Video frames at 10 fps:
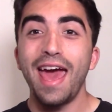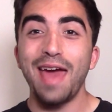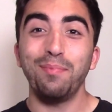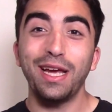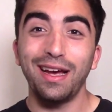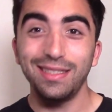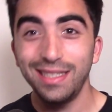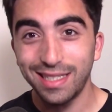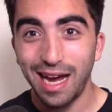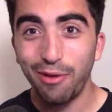and because
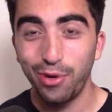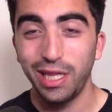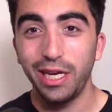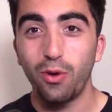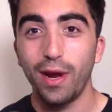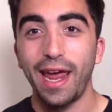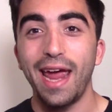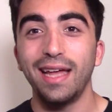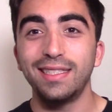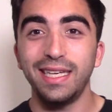he's got really quick
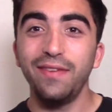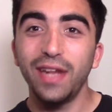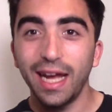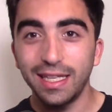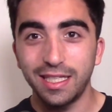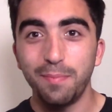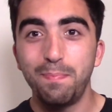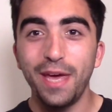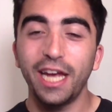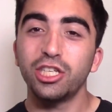hands, even against the
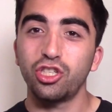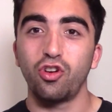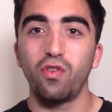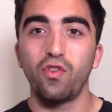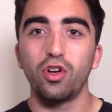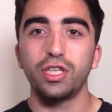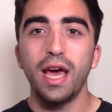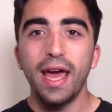biggest servers,